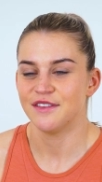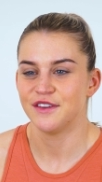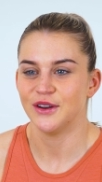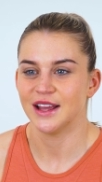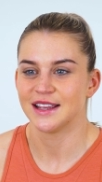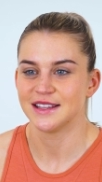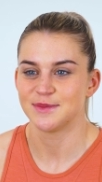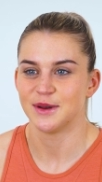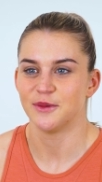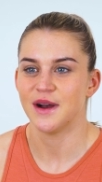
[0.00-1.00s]
I feel like it's
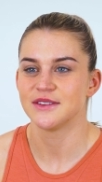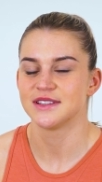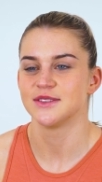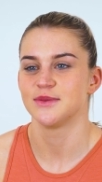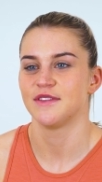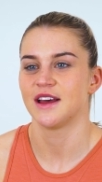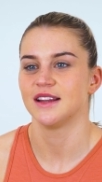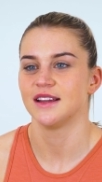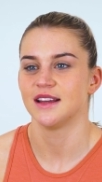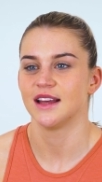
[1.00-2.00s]
been a while since we've had
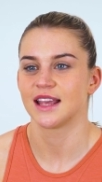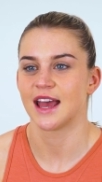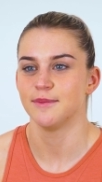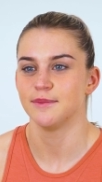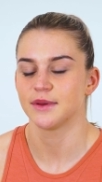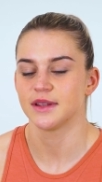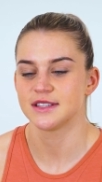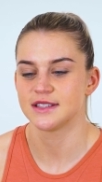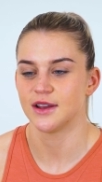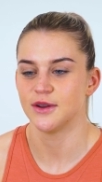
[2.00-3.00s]
a, a camp,
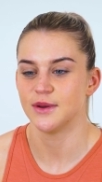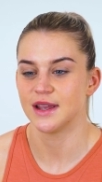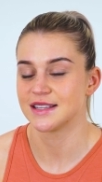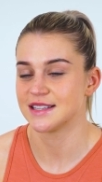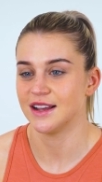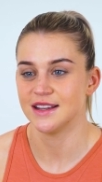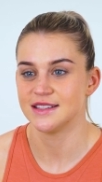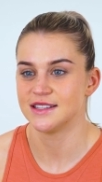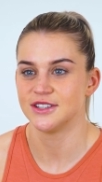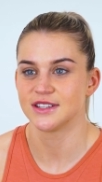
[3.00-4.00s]
so
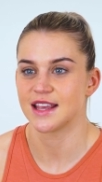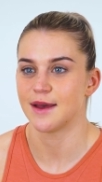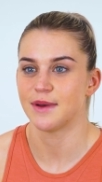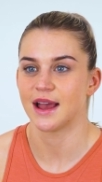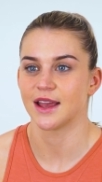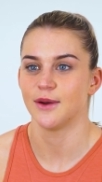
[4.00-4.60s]
excited to just get back